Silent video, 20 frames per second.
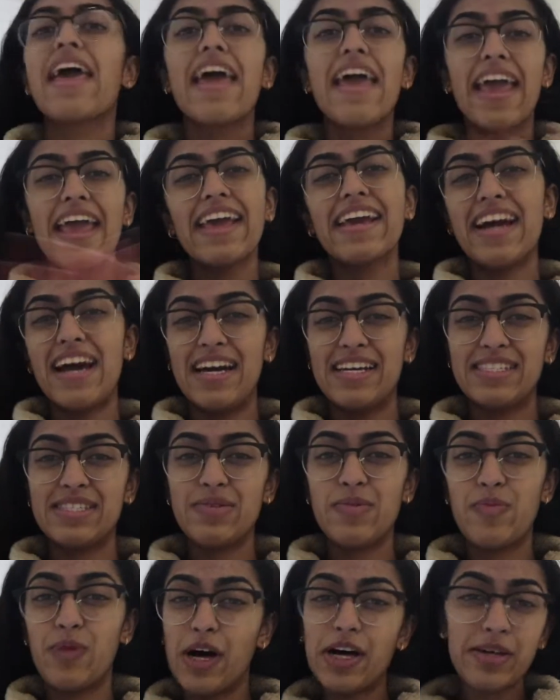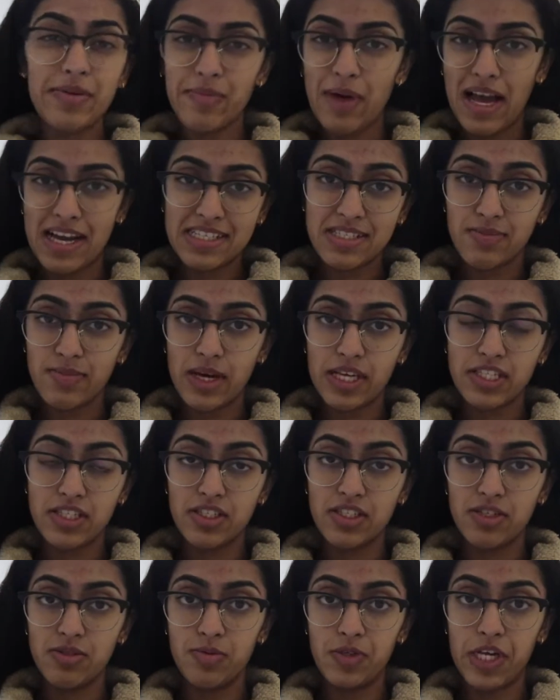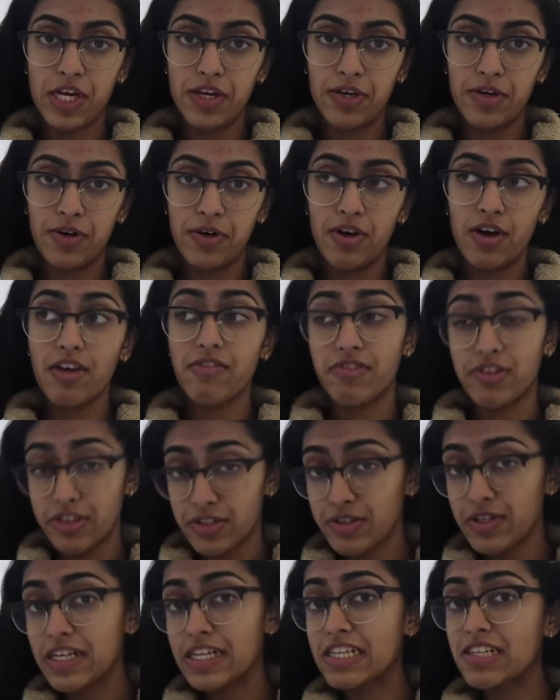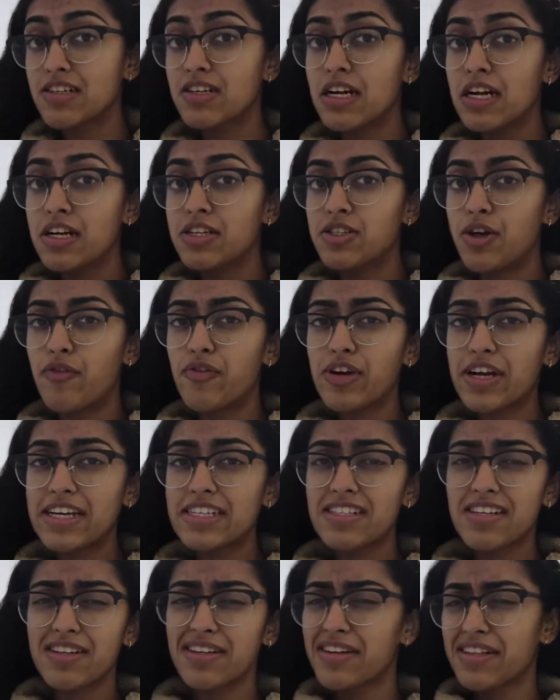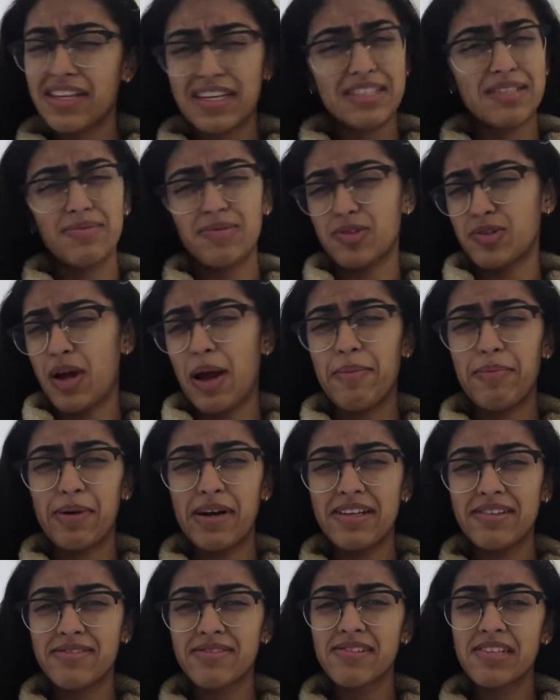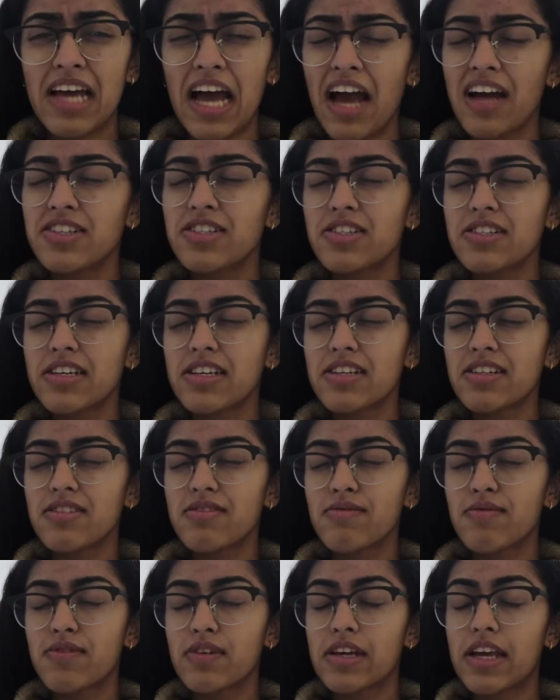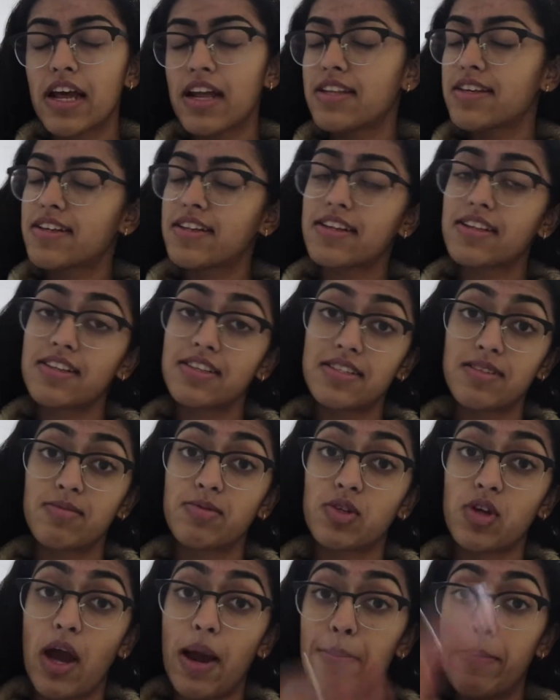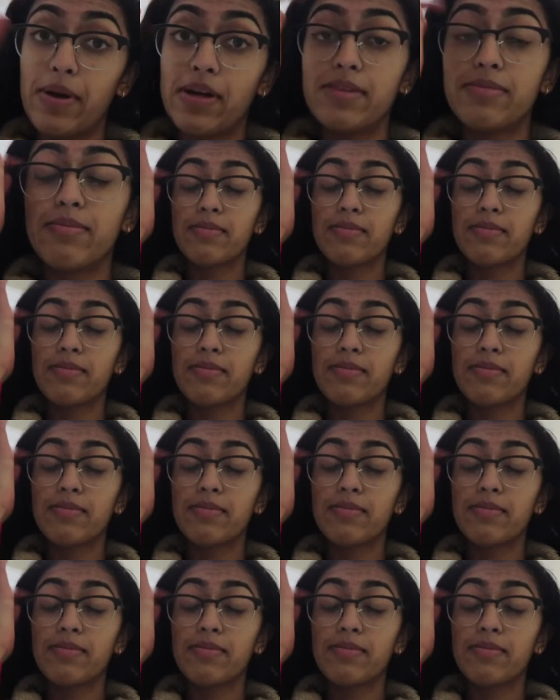Hey guys, welcome back to my YouTube channel. If you're new here, don't forget to click that subscribe button. Actually, forget to click the subscribe button.